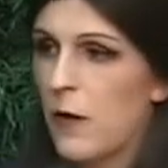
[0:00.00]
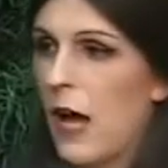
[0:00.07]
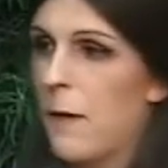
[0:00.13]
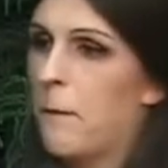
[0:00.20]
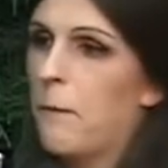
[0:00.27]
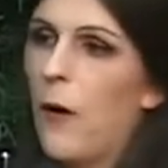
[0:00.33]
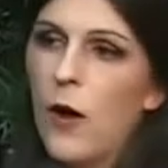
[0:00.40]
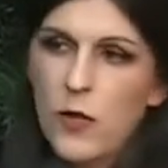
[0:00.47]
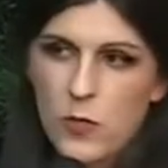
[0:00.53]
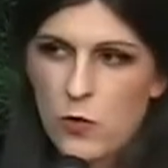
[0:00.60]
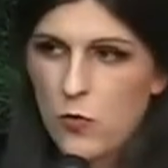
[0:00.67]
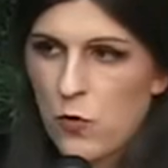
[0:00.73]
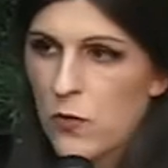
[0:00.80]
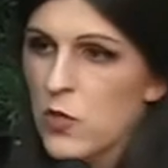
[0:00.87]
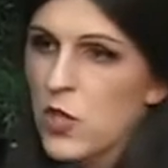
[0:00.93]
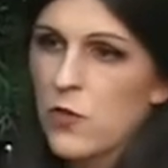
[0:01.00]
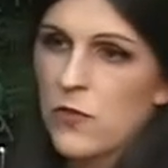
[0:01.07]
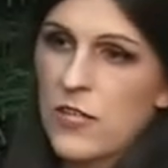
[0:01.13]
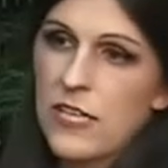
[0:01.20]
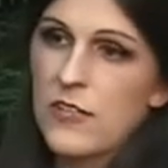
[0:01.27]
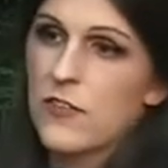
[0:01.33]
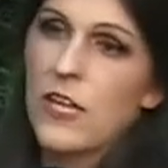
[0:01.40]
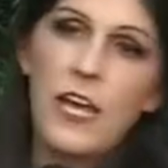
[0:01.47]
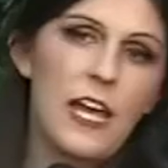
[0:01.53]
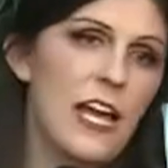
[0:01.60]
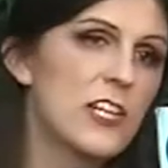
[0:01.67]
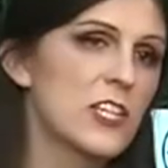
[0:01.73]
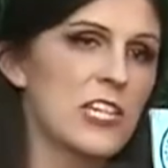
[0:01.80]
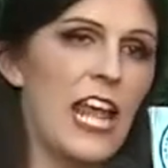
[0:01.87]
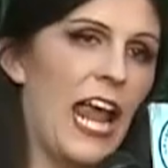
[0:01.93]
I bought groceries
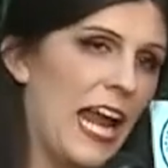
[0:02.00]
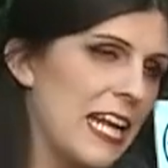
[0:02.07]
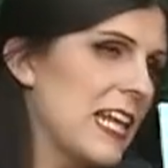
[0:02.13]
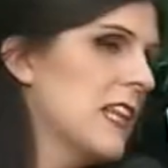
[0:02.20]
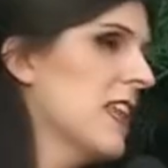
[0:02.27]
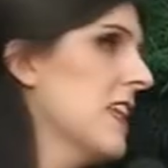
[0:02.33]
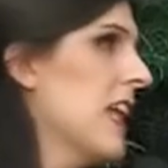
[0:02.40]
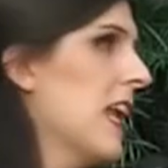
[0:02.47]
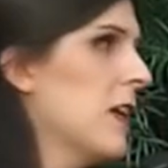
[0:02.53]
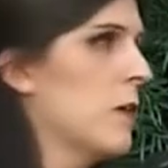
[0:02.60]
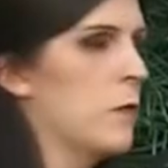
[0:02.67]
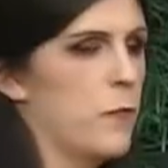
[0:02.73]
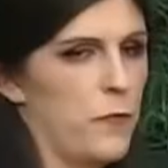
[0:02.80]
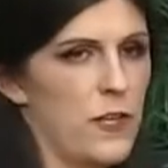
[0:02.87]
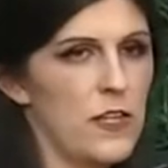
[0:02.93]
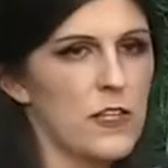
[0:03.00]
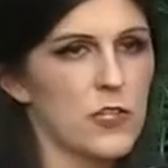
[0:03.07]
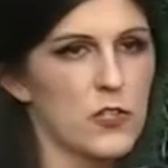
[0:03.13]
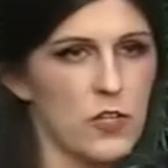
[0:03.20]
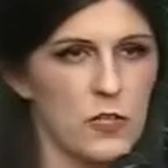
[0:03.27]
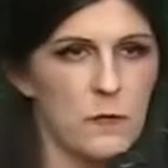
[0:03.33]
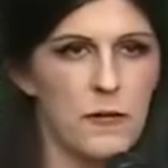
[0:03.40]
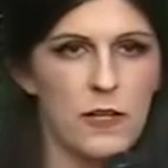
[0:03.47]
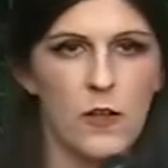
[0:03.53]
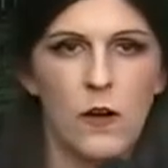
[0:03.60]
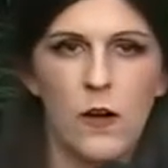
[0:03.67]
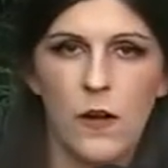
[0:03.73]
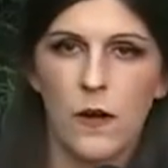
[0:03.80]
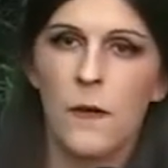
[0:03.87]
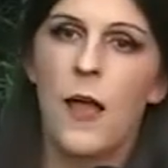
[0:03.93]
and just anything that I could fit in the trunk of my
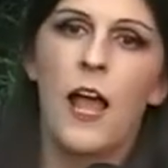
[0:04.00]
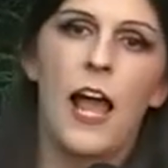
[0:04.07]
car.